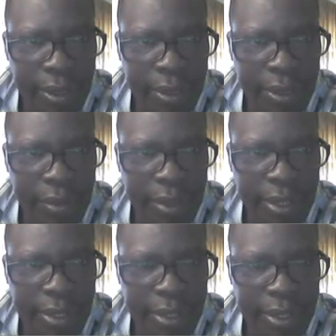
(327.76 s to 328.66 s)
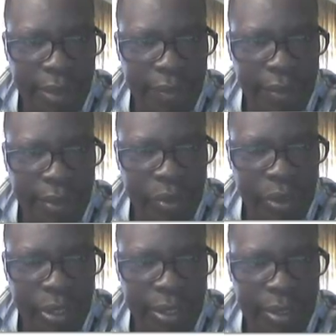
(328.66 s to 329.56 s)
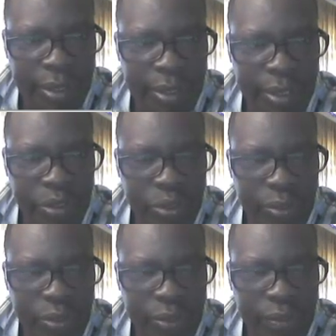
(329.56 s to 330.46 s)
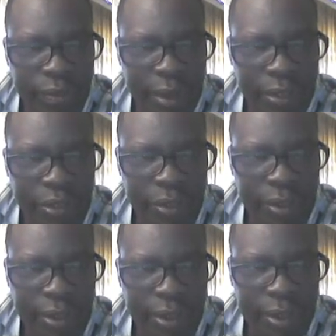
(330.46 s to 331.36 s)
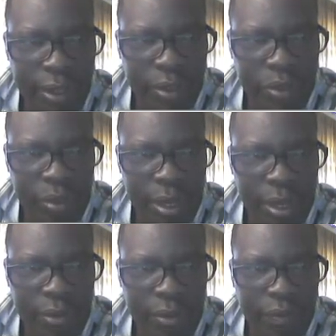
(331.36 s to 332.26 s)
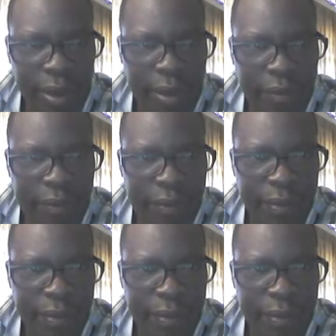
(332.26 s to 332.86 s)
integrate the joint distribution function 2 out of 5